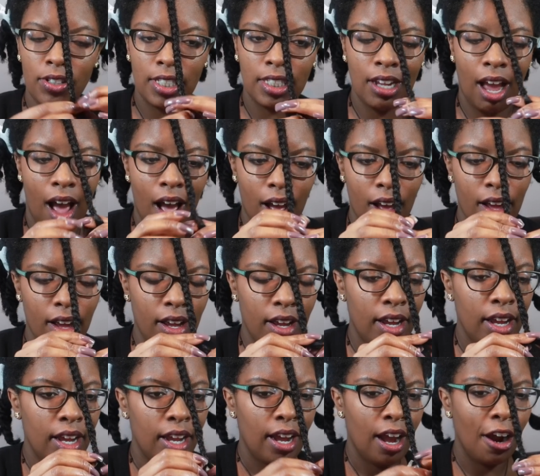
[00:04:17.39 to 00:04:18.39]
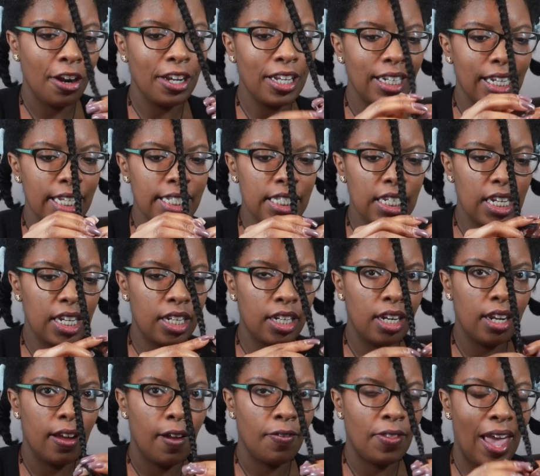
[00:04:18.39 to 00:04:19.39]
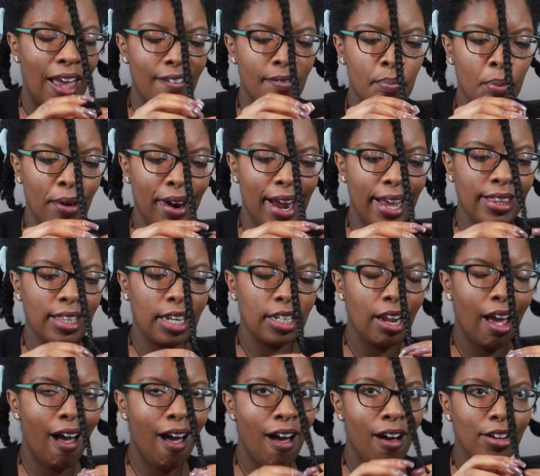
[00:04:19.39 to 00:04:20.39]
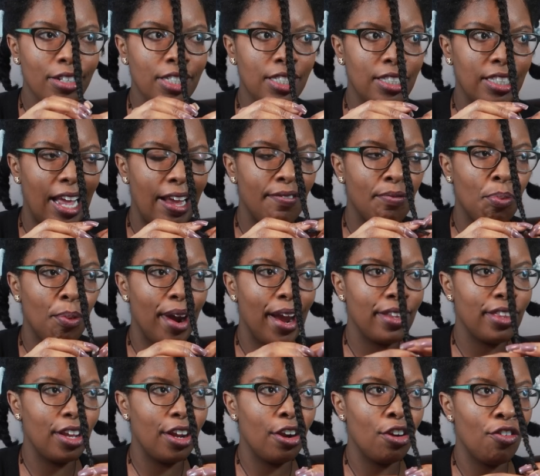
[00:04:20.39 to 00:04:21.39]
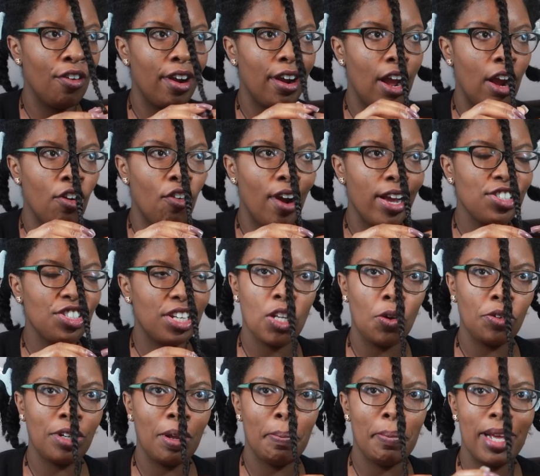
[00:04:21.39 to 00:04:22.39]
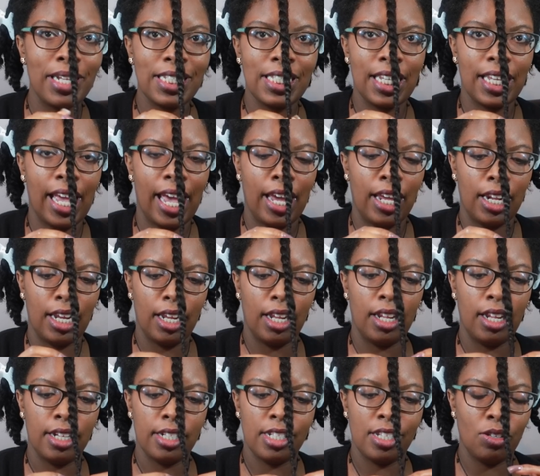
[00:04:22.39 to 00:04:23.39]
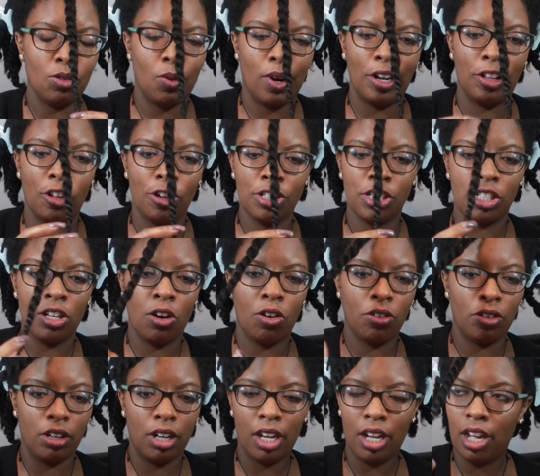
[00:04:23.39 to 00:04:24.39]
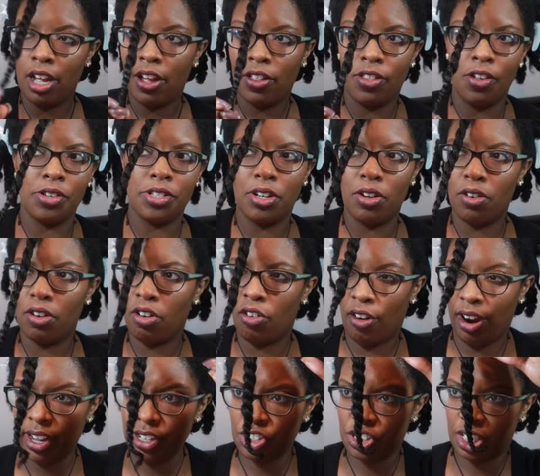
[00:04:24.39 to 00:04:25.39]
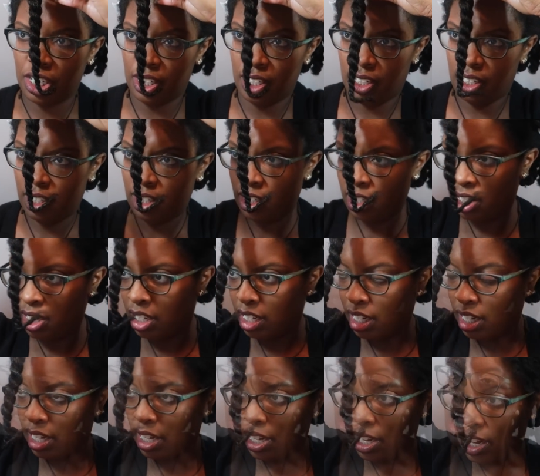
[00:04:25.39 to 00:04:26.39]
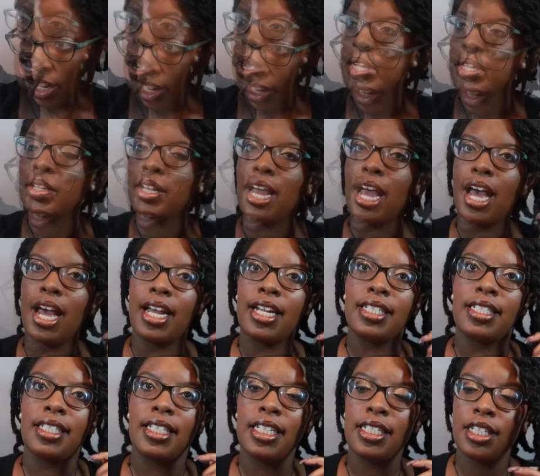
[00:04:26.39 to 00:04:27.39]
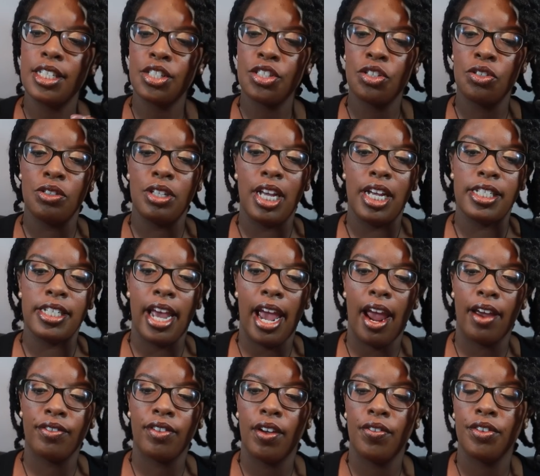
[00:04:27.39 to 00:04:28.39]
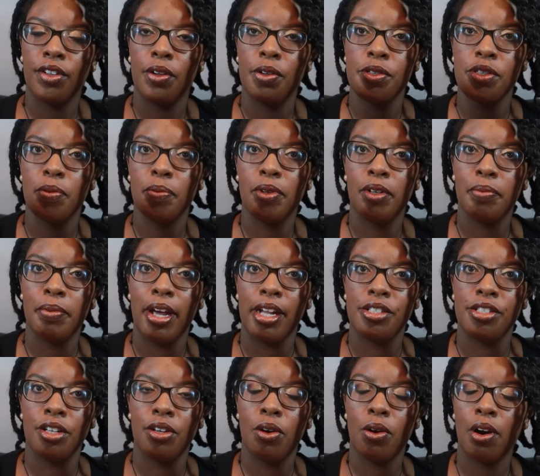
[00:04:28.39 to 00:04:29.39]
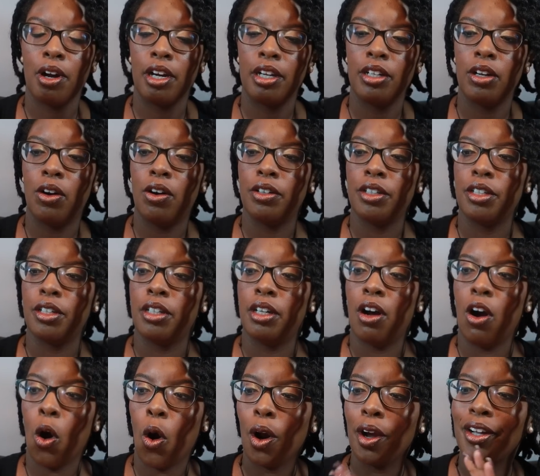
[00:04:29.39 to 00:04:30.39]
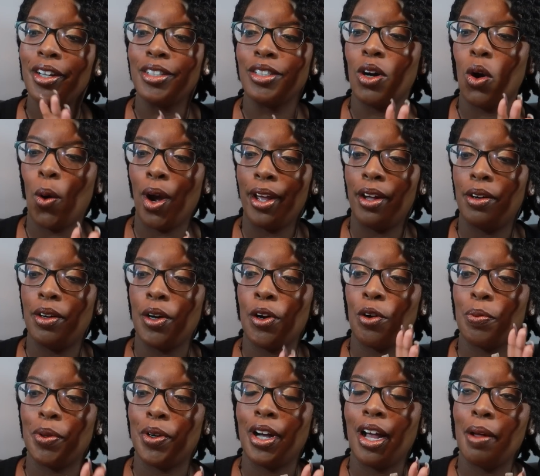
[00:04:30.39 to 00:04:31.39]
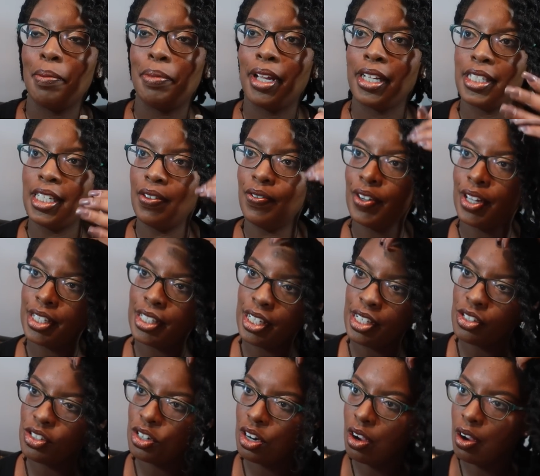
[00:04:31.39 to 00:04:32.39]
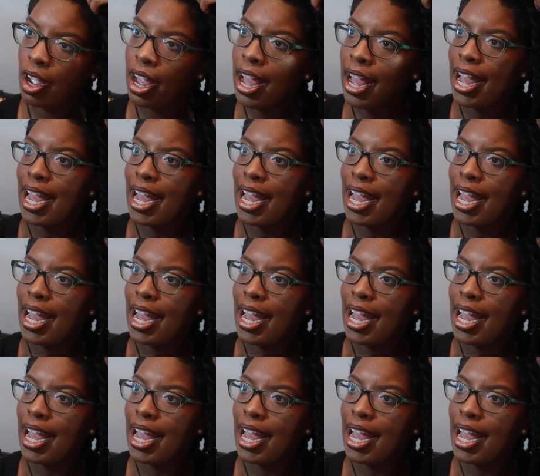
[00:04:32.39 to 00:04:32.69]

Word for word: now I am just twisting my hair in medium to small size twists, and like I said, be on the lookout for the twist up video using Blue Magic products. All right, you guys, this is two days after I've used the Blue Magic Argan on Argan Oil Herbal Complex Leave-In Conditioner.